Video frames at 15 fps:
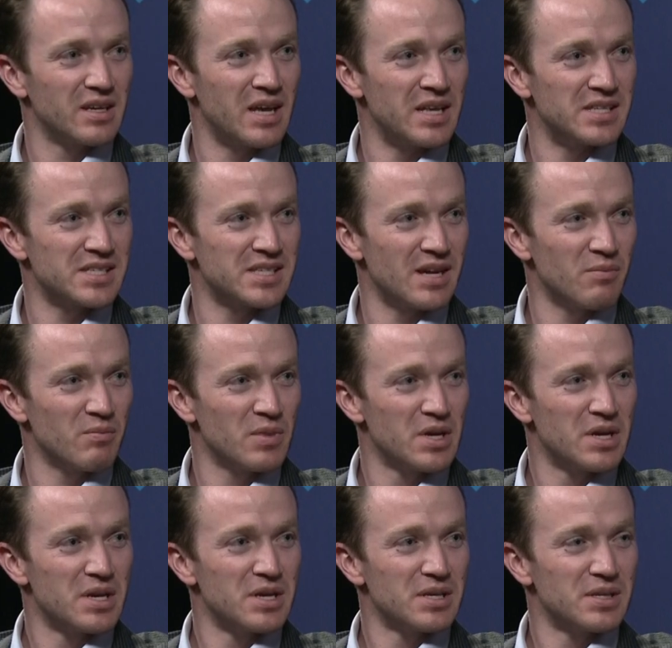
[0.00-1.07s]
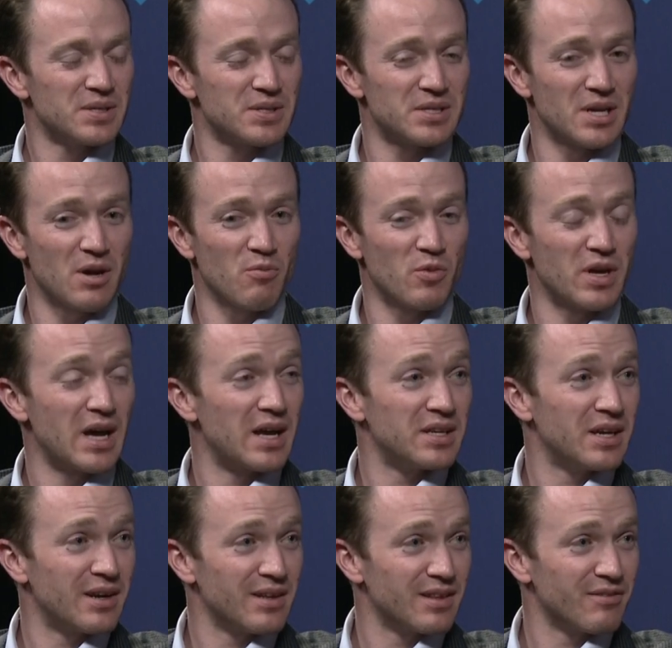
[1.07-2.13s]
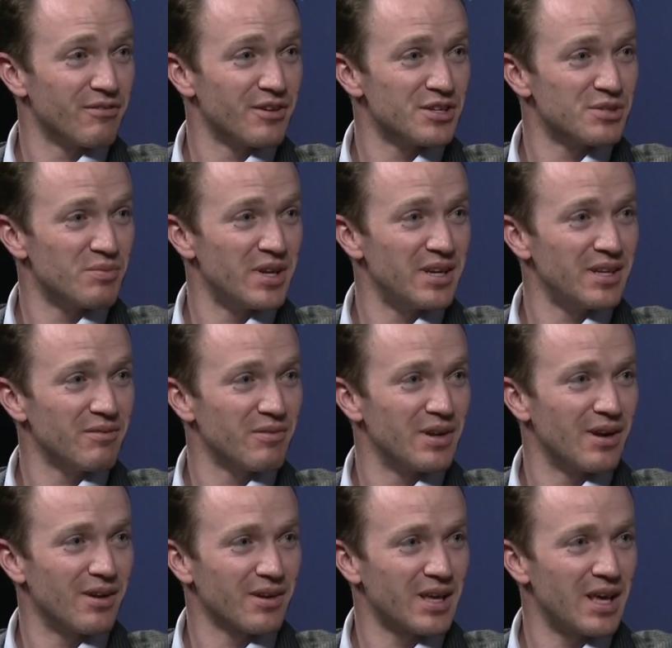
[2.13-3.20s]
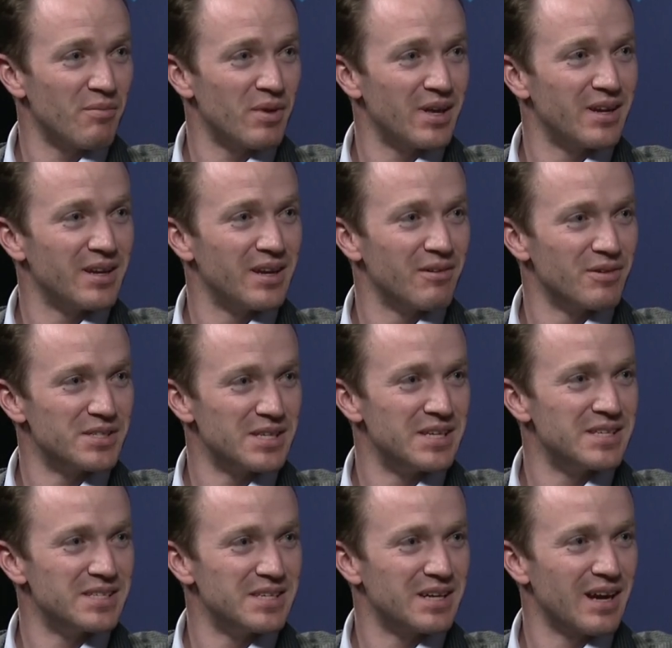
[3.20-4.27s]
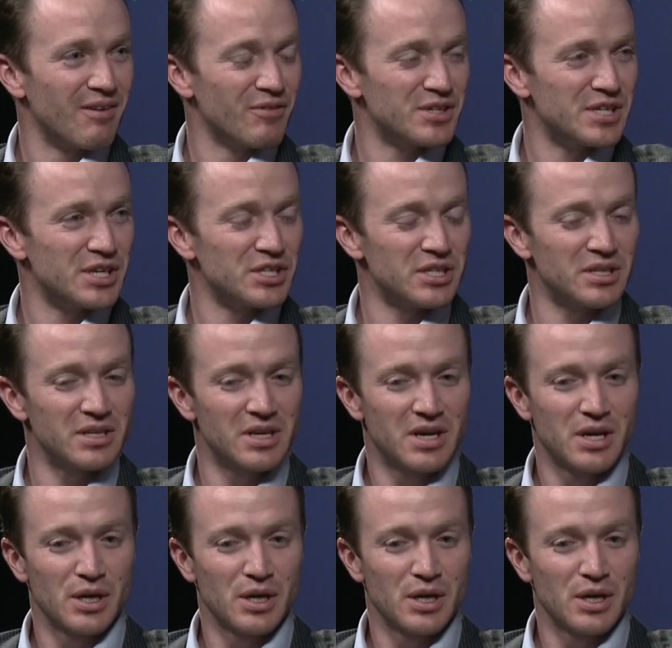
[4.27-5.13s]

And some, some we got done on the first meeting. We all came in and it was easy conversation.